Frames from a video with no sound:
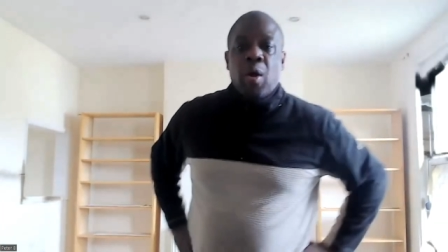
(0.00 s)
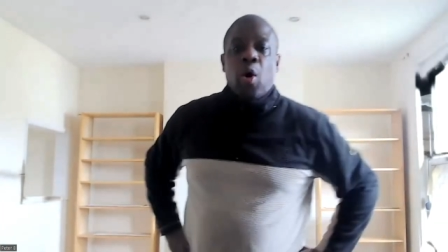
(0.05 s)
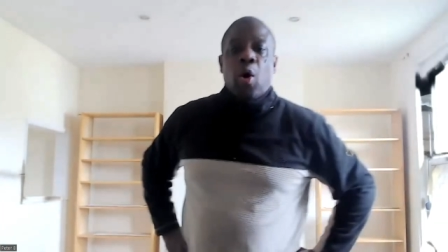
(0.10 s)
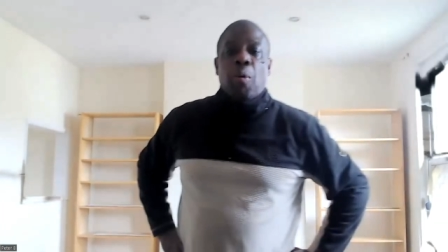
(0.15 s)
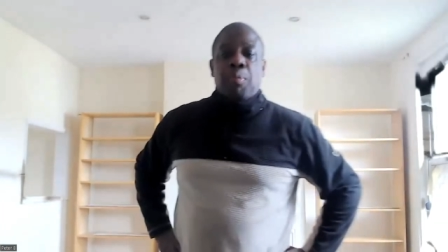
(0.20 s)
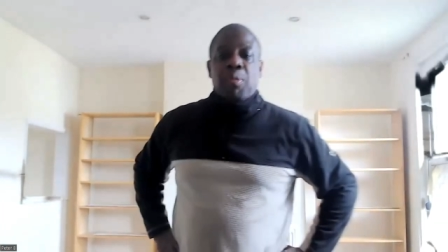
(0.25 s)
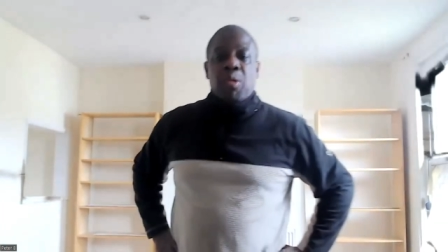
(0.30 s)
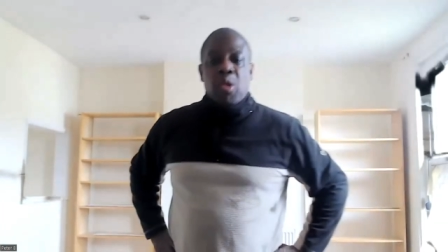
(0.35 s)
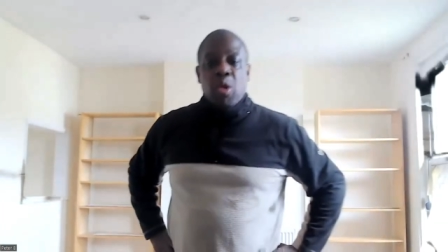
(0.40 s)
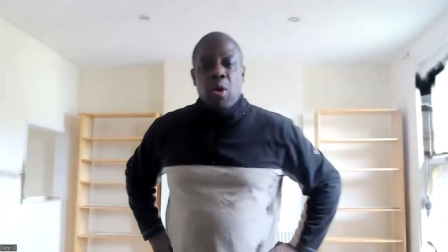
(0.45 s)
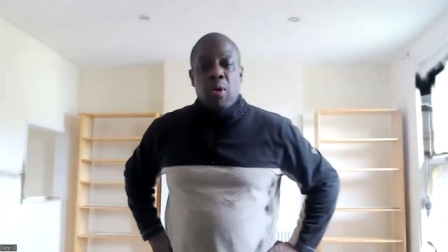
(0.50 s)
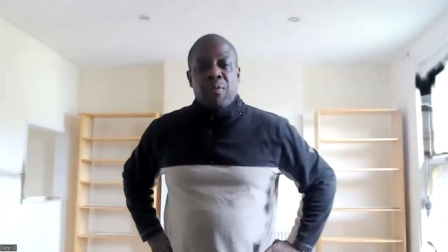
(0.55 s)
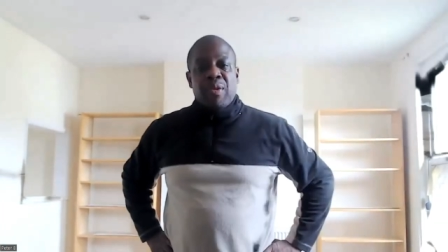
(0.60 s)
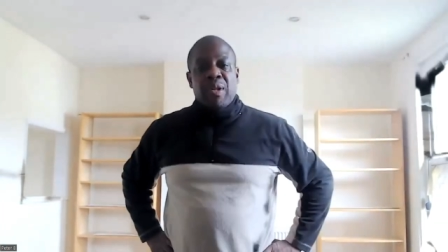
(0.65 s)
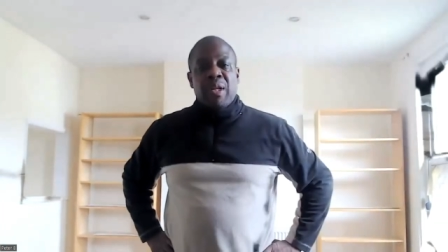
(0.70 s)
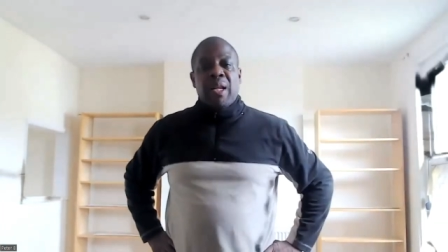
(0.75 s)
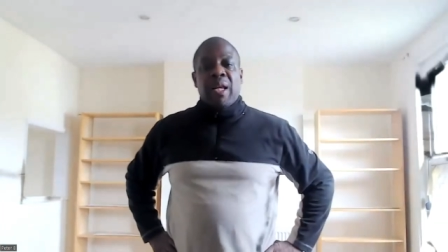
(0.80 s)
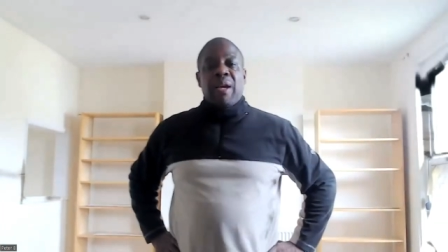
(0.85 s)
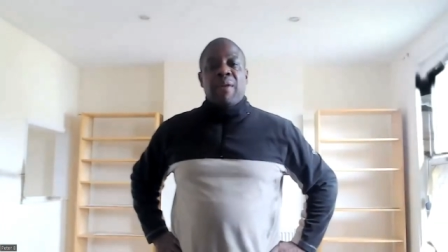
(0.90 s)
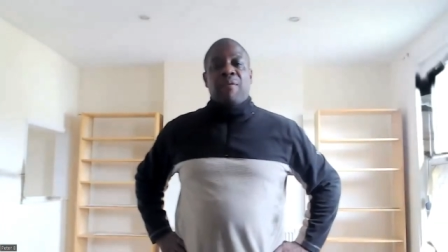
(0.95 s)

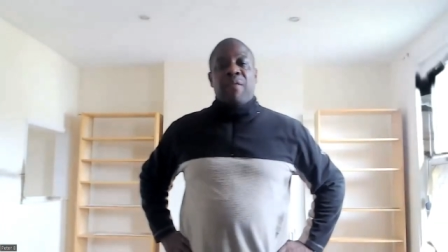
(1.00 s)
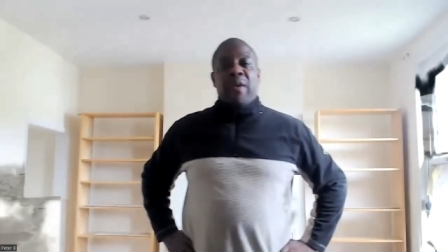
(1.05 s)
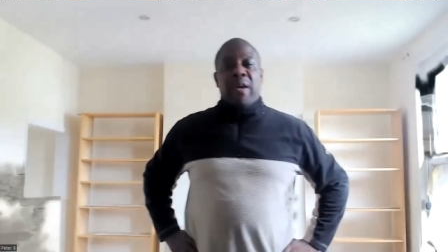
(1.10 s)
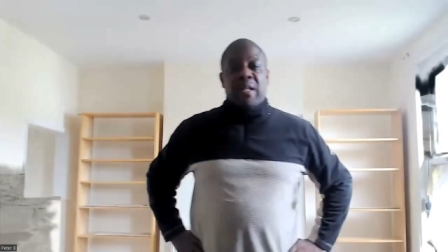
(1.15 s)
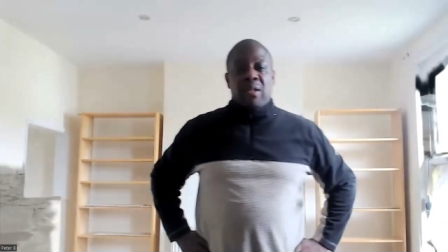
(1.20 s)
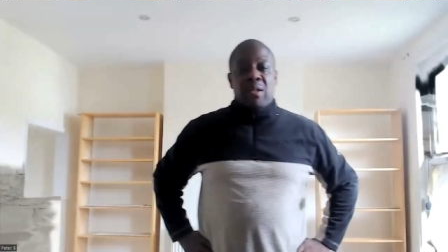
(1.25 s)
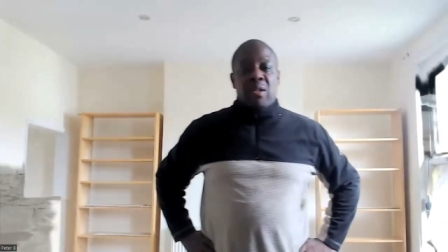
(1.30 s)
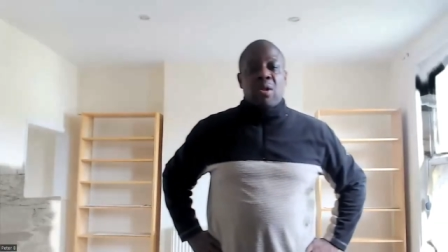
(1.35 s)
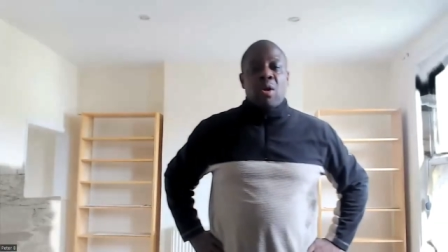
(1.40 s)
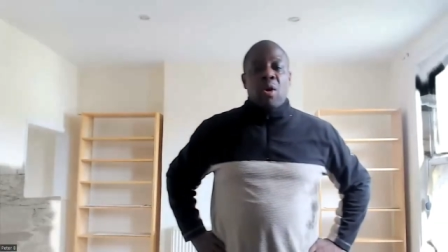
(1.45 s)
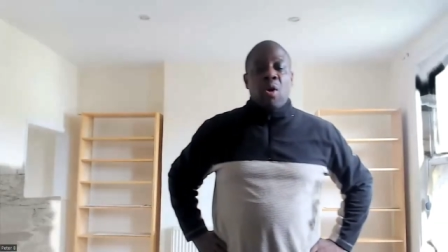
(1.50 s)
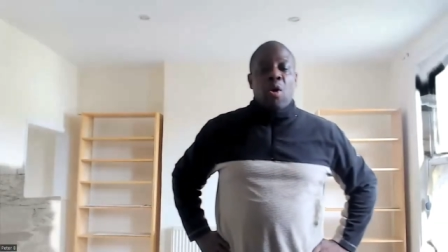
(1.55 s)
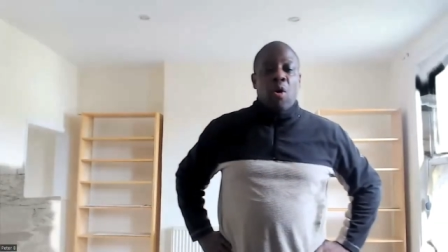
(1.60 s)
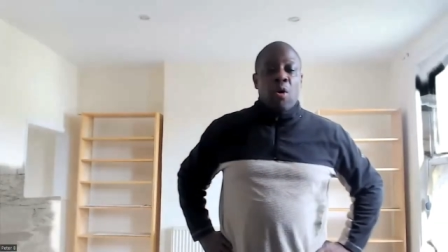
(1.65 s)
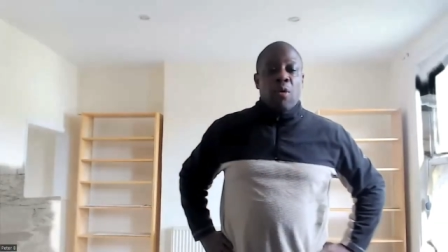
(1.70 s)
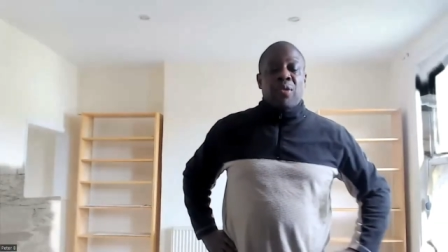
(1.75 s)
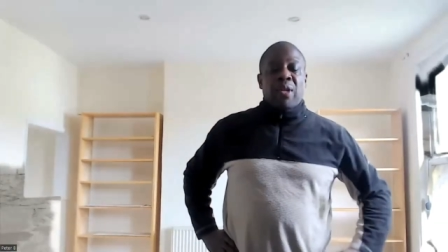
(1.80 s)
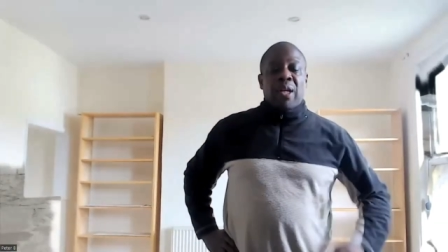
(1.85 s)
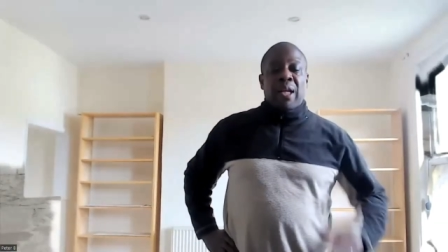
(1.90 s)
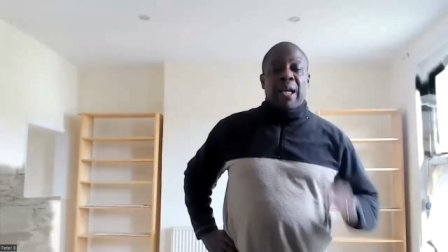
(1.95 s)
observing the events
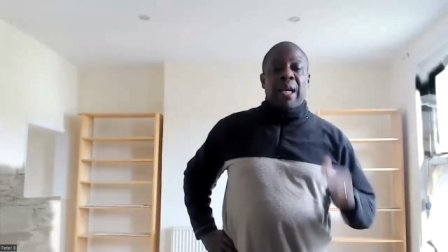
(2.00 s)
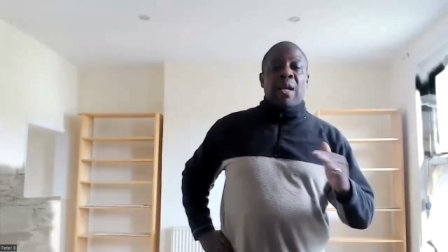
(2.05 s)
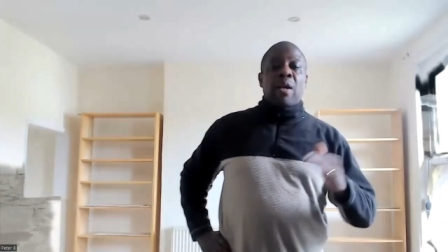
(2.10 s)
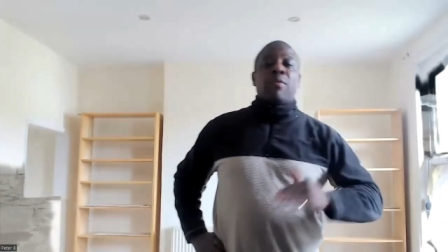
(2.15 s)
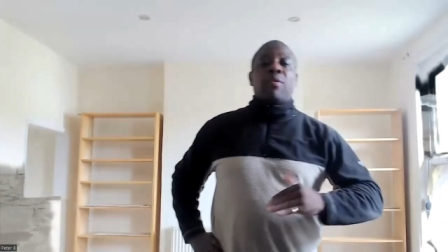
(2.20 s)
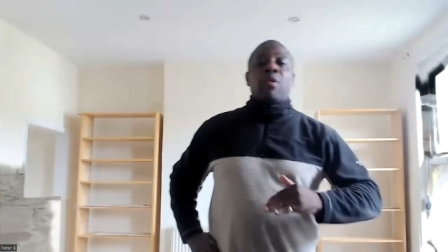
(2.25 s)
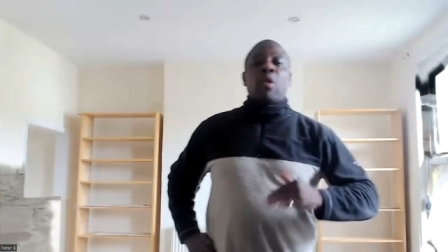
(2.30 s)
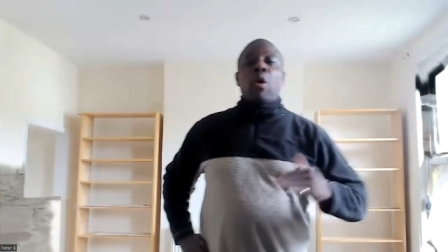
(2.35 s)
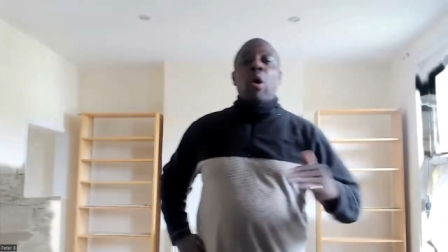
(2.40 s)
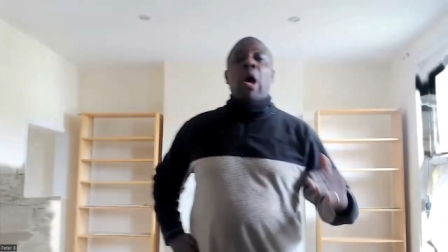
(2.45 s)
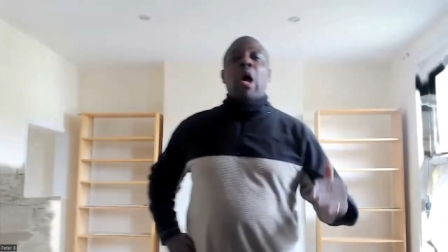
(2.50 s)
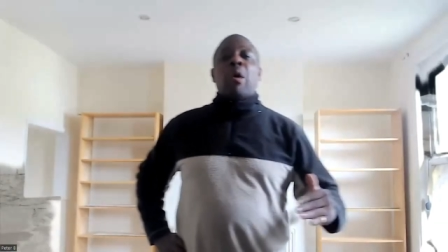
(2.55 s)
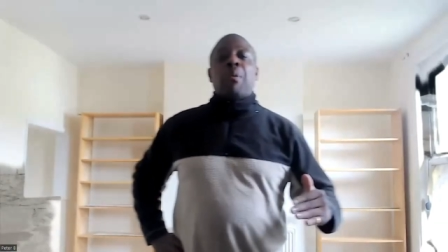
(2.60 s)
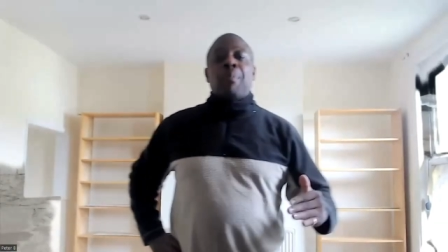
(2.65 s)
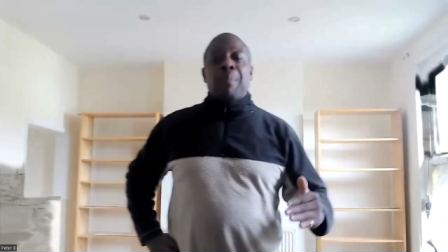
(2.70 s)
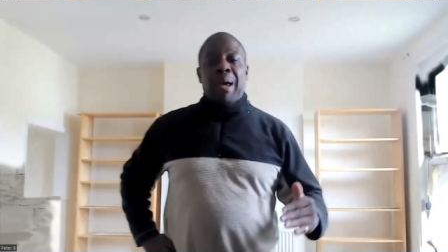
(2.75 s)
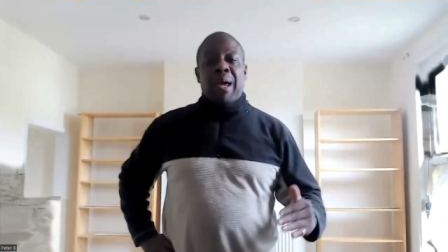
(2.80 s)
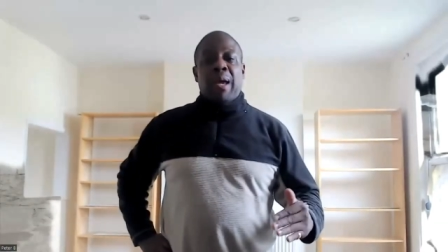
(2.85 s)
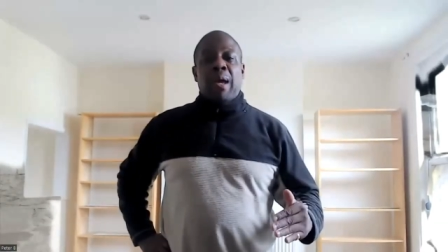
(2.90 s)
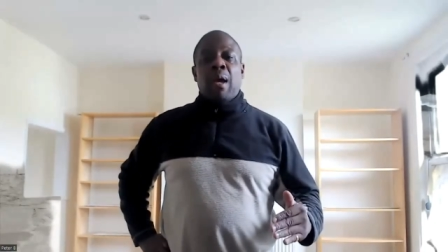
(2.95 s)
of the King of
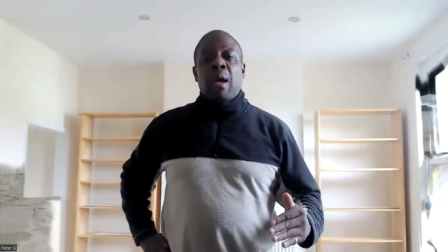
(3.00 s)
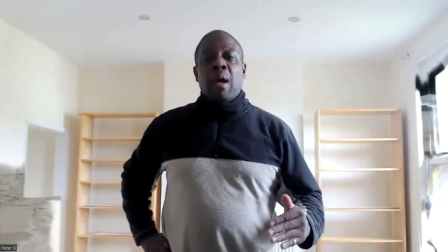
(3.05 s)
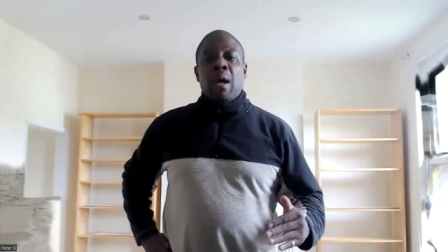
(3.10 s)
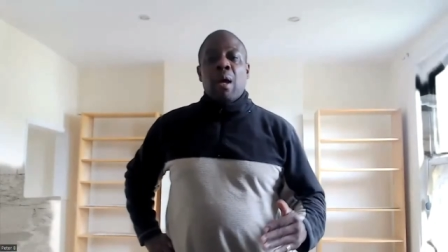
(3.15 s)
Dahomey,